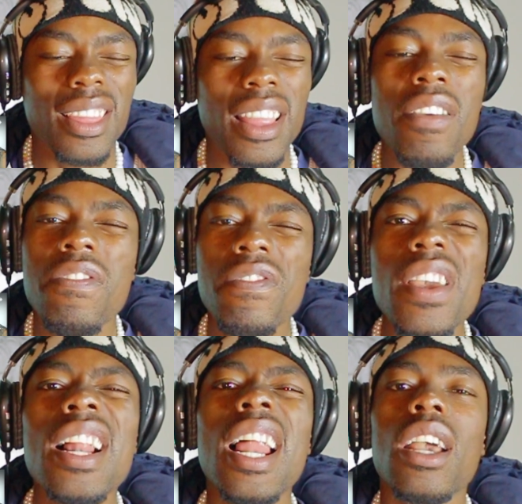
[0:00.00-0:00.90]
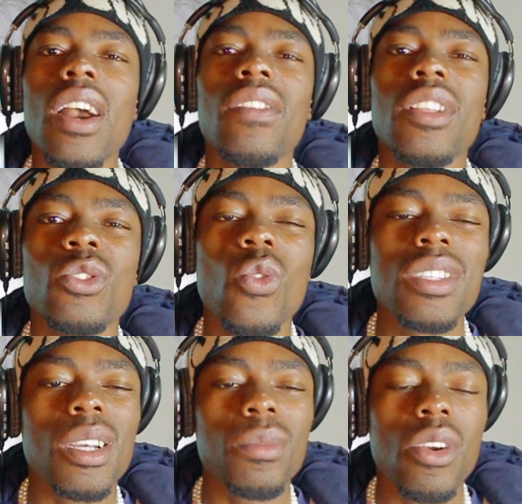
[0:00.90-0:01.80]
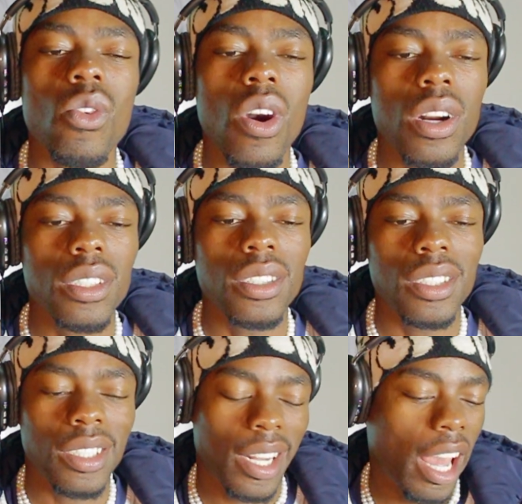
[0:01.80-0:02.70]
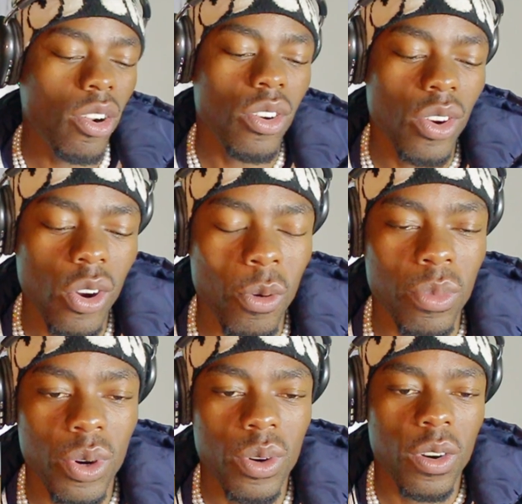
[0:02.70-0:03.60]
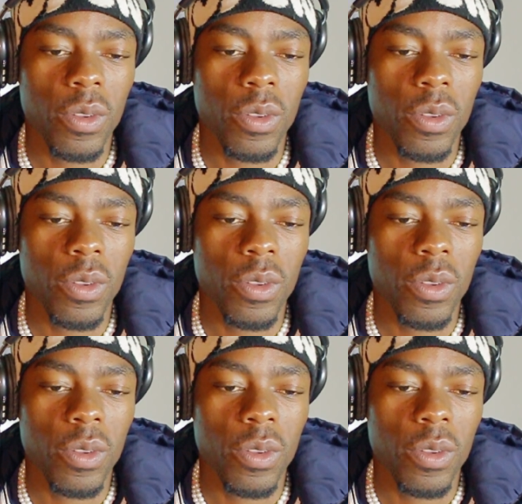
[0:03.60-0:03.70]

they feel like after doing something wrong? I don't know, bro.